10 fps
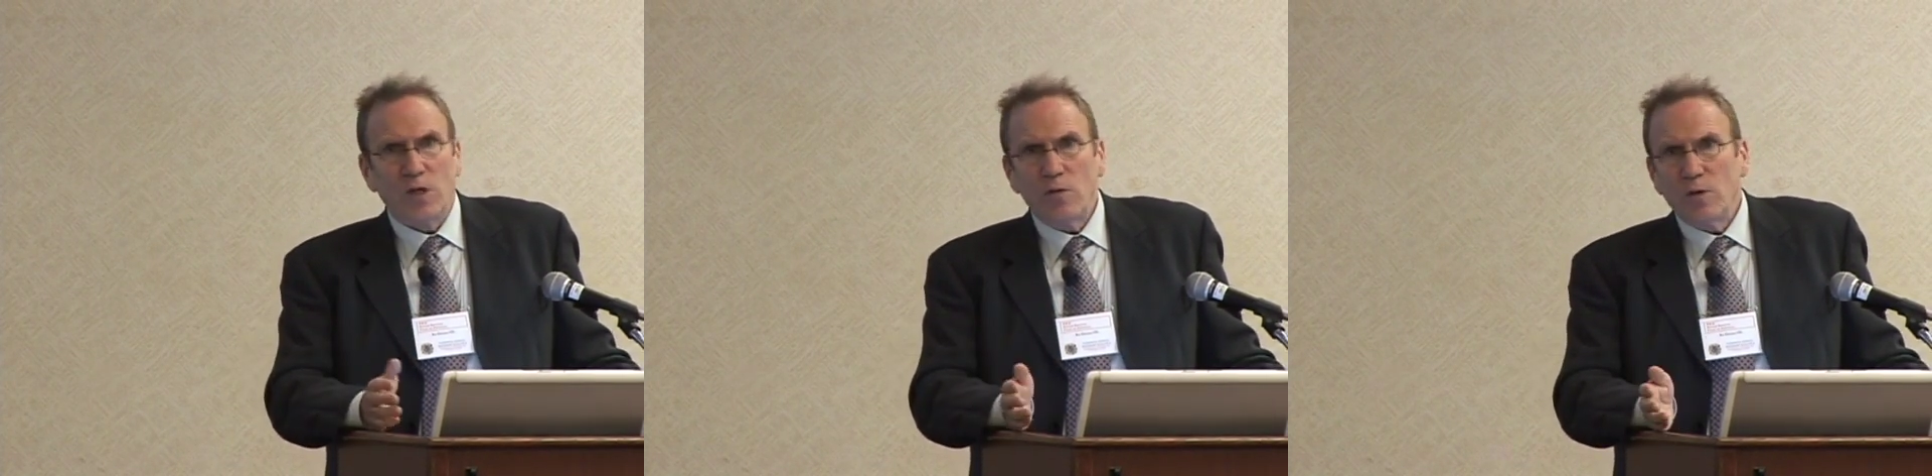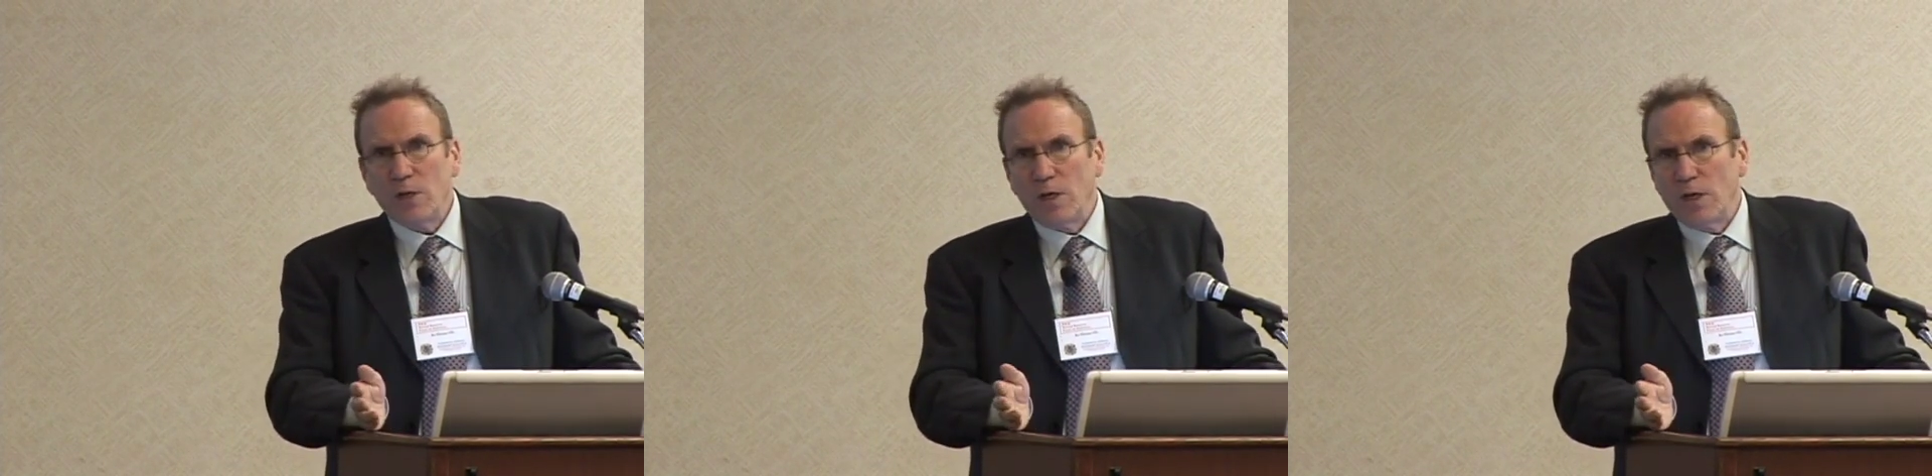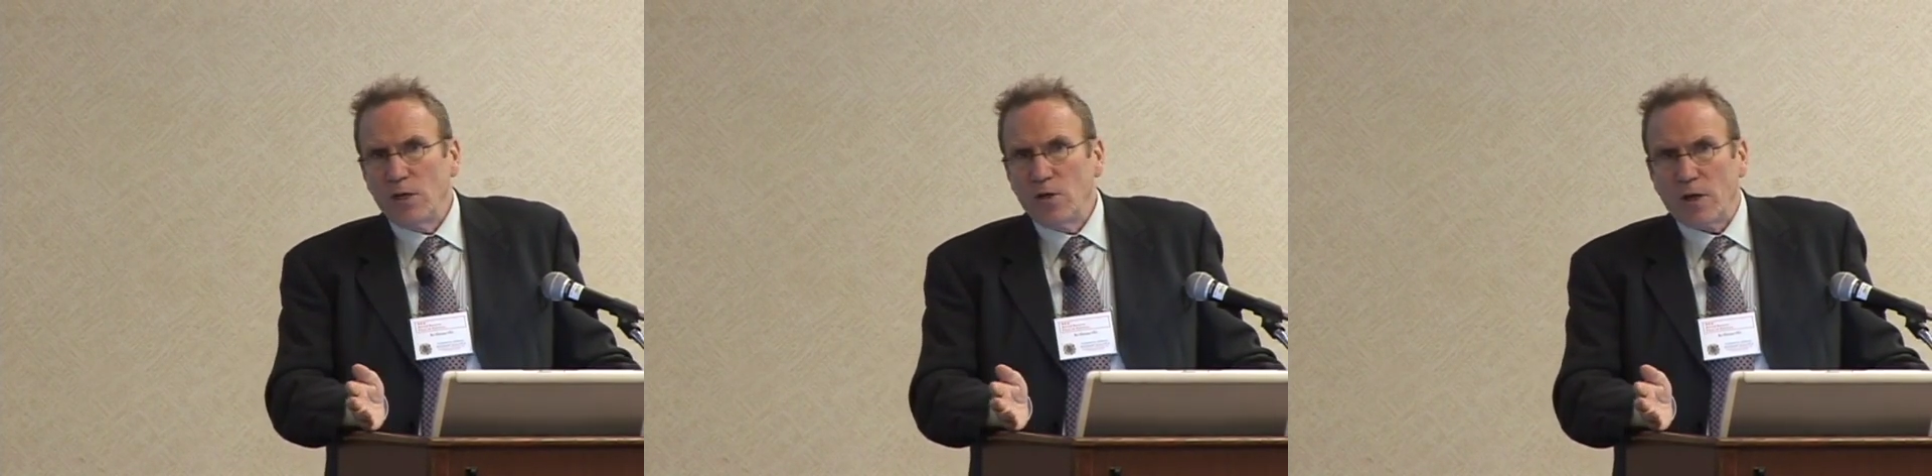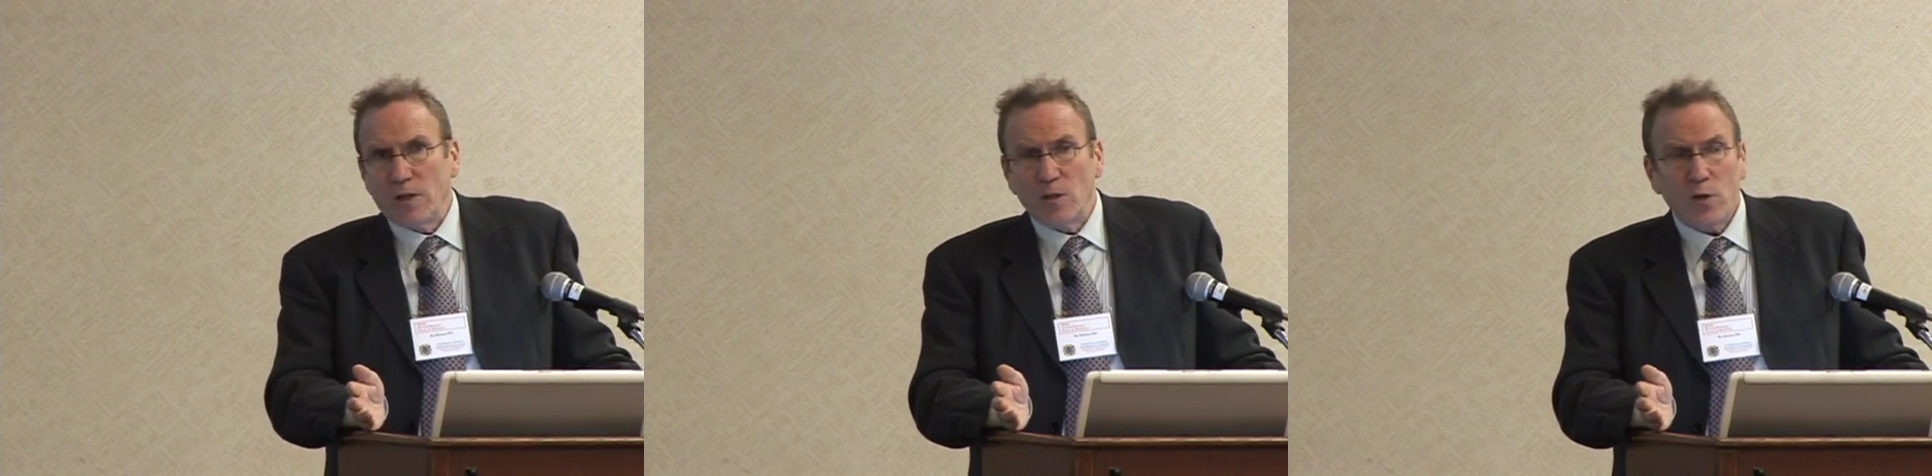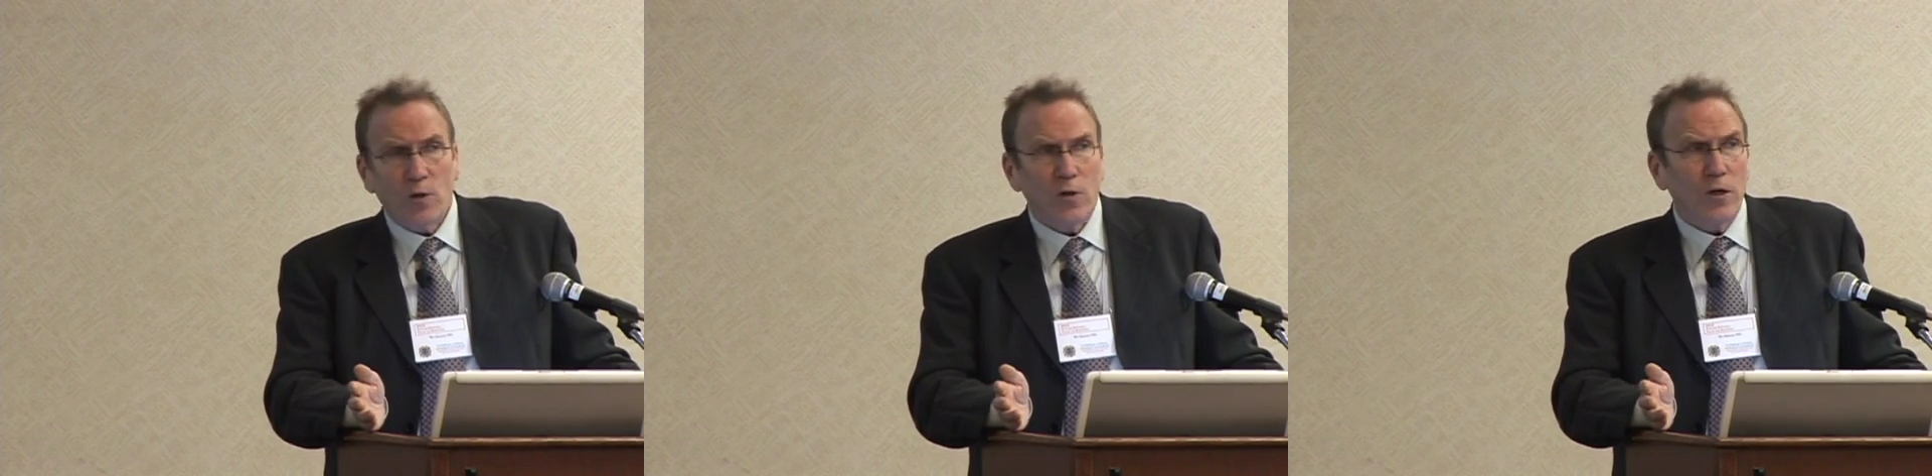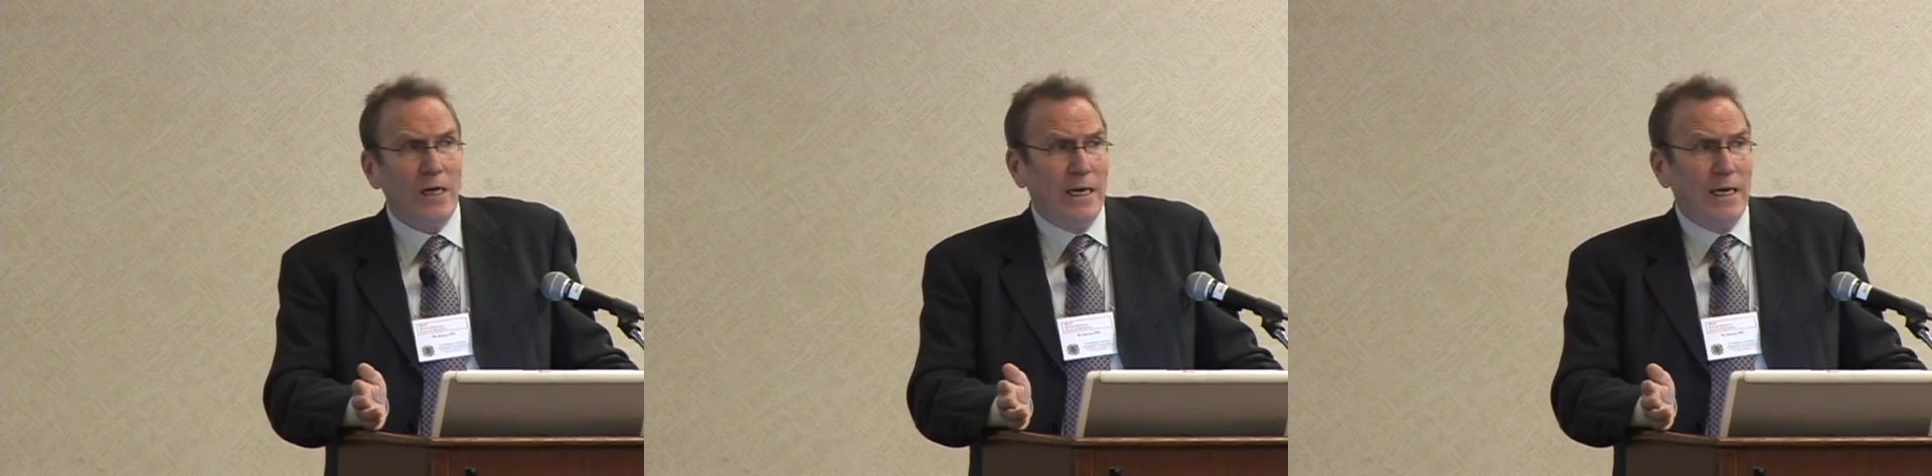Anyone, any dog that's hurt,